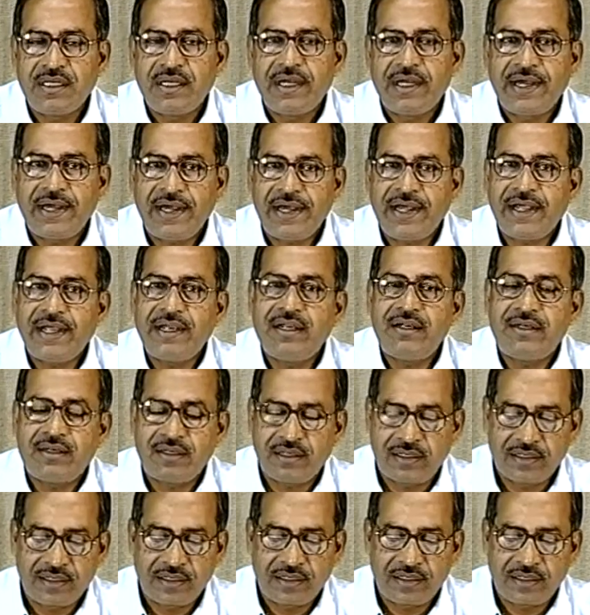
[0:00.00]
and
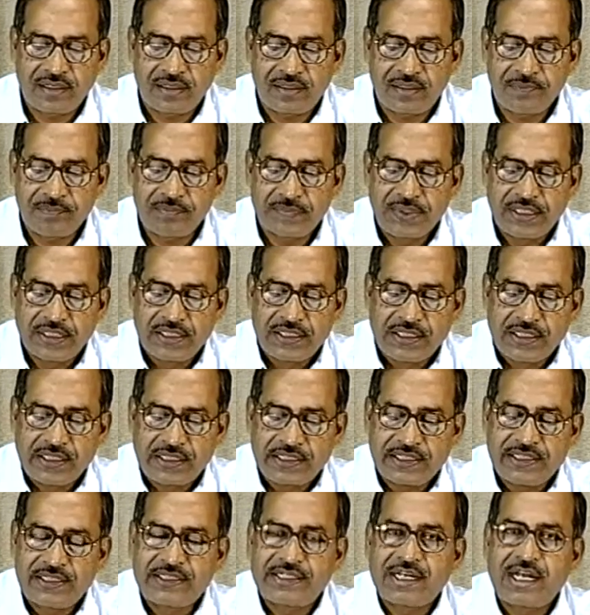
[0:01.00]

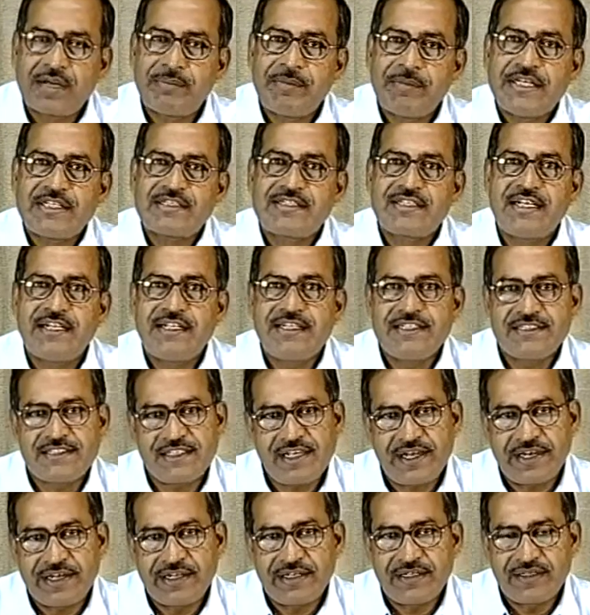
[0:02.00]
it can be easily
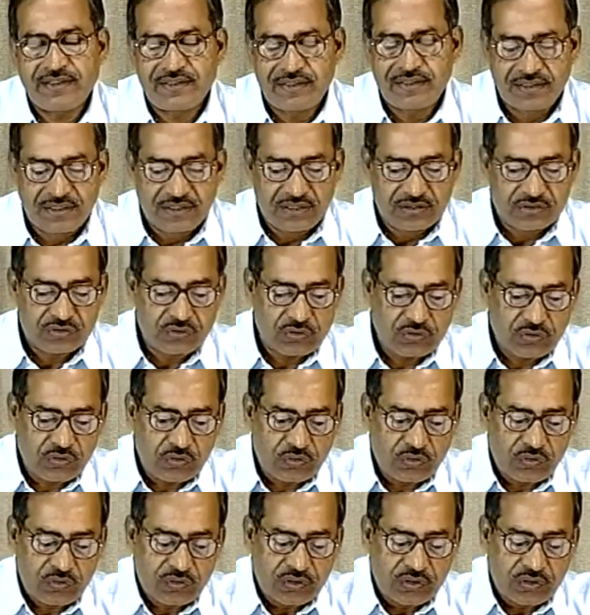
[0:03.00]
designed. So